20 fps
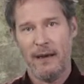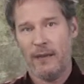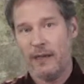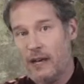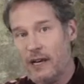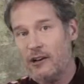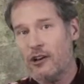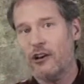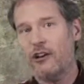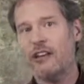
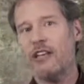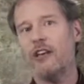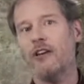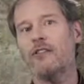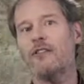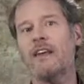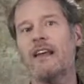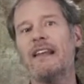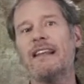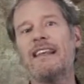Then Don
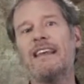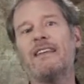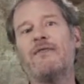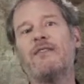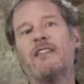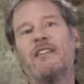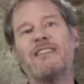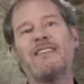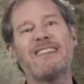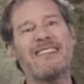Quixote
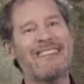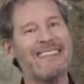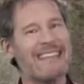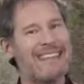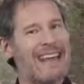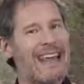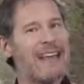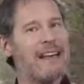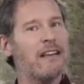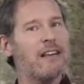leaves his
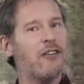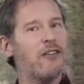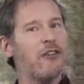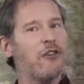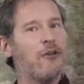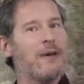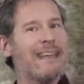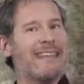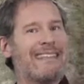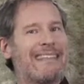estate
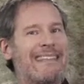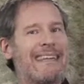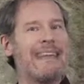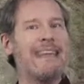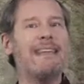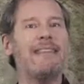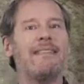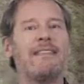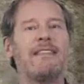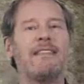to his
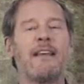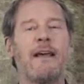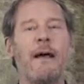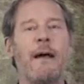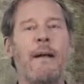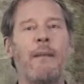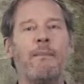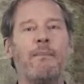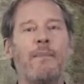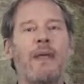niece
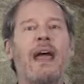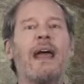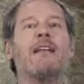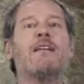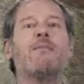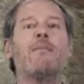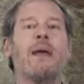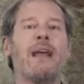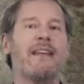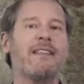
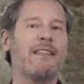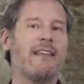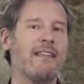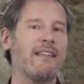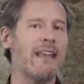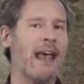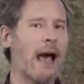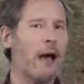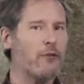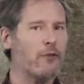and pays
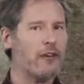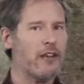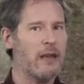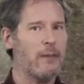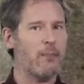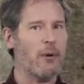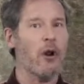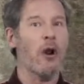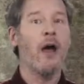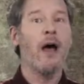his
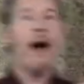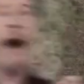housekeeper.